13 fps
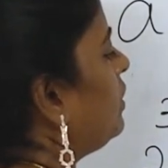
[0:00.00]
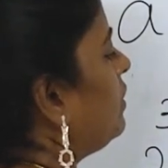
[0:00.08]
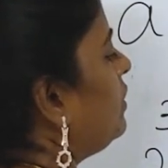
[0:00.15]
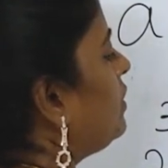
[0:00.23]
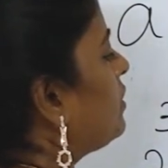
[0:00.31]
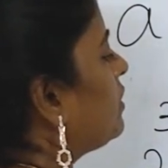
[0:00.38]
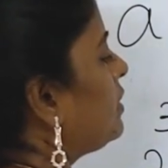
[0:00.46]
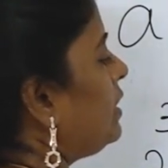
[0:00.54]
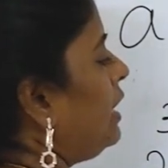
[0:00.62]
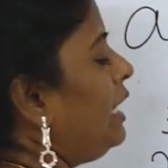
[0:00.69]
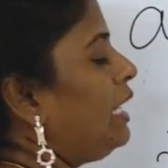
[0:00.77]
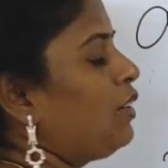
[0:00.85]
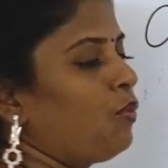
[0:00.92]
This is
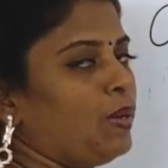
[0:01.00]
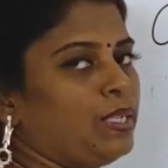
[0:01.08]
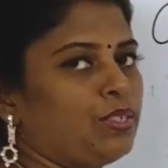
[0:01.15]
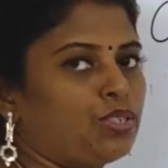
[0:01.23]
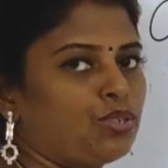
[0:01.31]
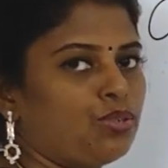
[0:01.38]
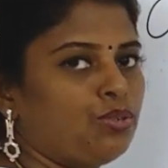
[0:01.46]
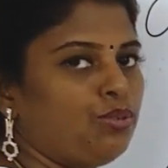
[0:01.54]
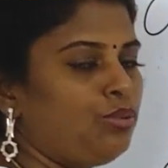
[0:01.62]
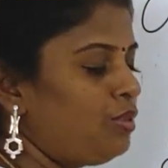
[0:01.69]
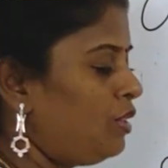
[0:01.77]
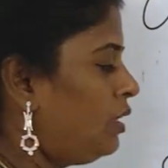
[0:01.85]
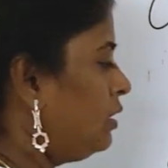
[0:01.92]
equal
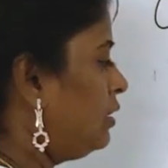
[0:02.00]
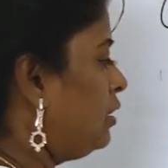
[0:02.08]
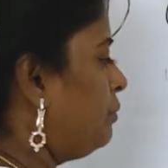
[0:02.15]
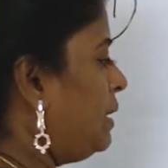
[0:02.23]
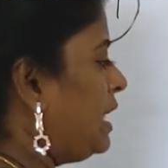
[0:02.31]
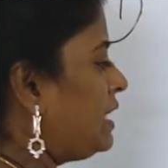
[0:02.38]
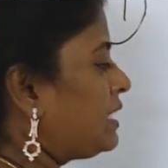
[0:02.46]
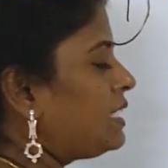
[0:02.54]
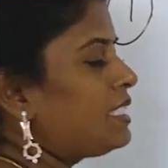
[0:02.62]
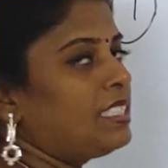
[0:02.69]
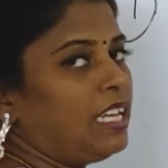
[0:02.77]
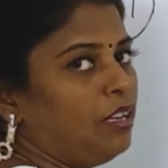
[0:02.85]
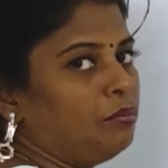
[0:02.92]
to, the base
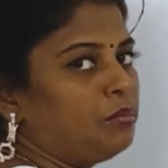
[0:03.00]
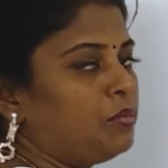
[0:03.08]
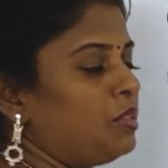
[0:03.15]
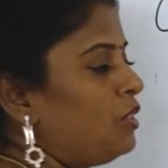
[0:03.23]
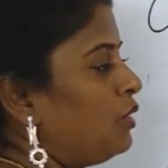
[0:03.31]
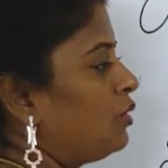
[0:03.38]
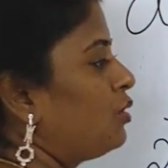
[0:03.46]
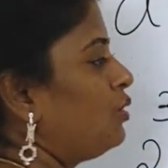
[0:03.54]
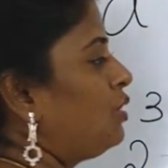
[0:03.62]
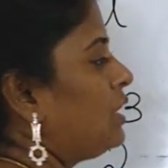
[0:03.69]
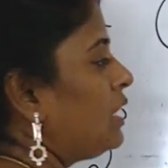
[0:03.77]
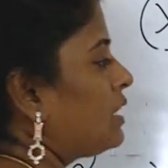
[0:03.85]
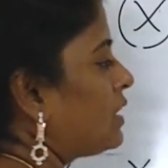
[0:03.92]
is same.
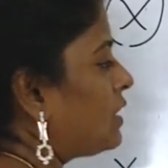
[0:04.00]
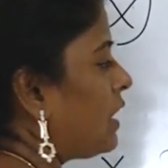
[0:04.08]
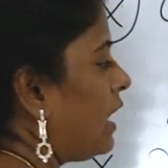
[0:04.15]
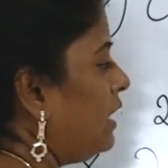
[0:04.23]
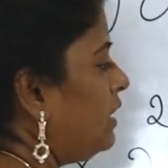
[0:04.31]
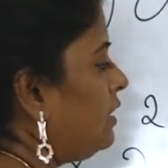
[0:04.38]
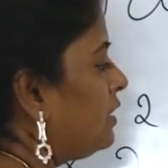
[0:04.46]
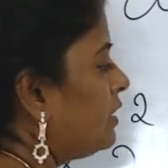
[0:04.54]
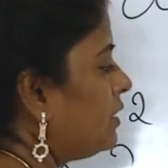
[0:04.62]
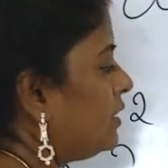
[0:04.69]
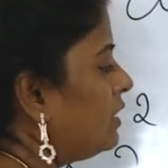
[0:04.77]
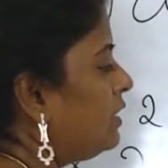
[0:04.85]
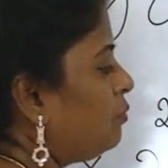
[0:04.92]
So just
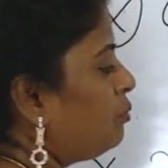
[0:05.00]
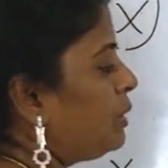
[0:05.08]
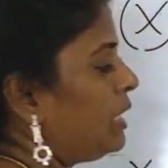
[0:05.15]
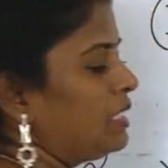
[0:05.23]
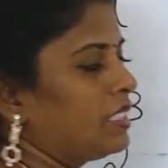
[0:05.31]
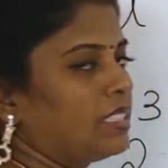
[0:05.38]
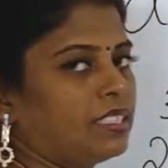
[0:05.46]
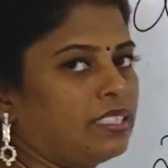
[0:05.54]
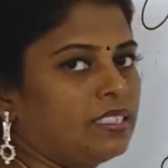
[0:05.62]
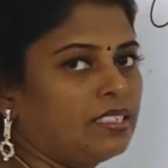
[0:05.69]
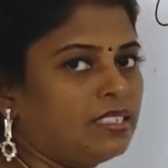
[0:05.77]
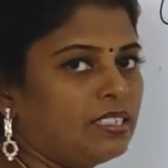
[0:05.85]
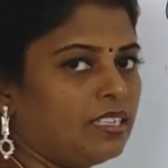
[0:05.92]
write the
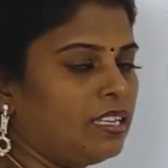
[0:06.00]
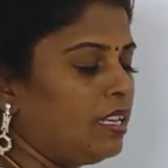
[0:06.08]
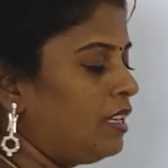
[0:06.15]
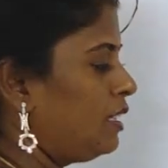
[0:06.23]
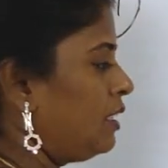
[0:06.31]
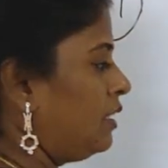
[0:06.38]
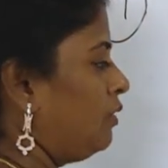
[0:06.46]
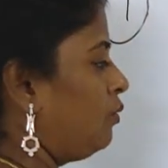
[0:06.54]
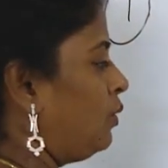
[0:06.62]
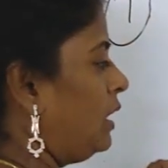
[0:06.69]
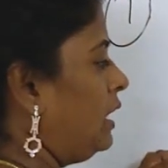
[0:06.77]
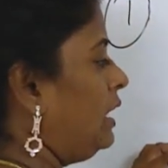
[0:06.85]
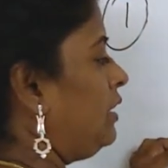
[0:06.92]
base.
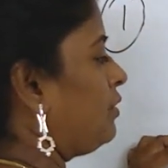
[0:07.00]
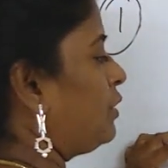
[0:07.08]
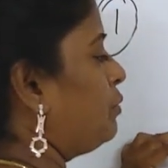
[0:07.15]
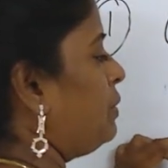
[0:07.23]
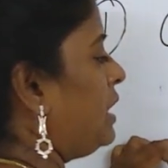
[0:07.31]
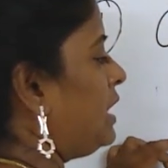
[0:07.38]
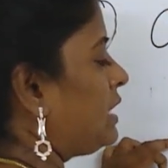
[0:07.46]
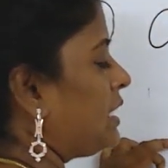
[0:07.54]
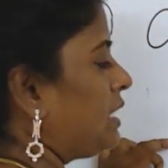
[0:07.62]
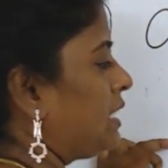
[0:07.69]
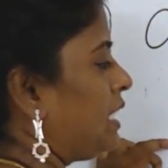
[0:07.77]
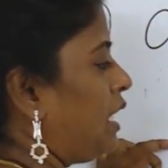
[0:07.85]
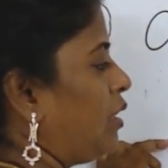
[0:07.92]
Only if the base
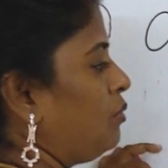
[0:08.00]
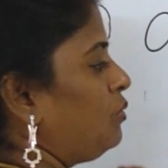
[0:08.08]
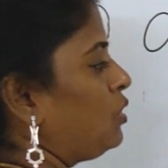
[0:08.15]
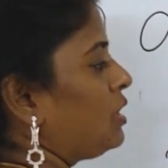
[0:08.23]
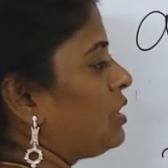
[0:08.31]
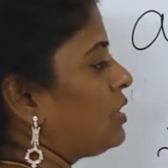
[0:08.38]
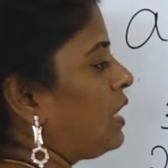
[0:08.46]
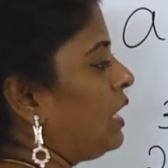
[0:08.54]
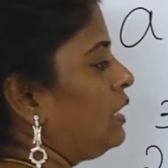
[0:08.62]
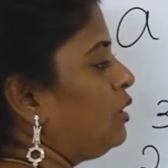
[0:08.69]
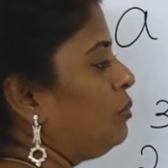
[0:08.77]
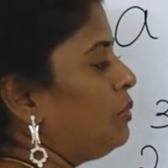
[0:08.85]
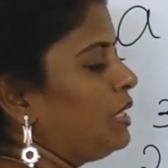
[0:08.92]
is same, just
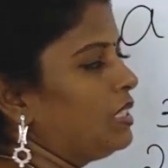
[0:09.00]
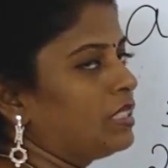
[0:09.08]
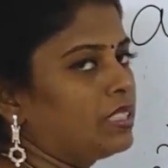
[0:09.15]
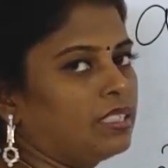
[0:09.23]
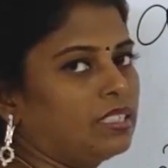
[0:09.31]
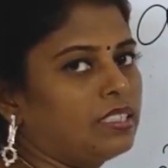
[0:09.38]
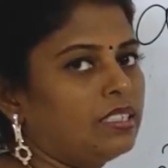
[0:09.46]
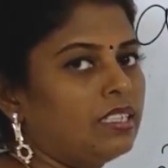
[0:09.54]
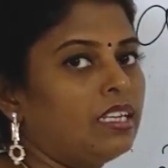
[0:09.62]
write the base.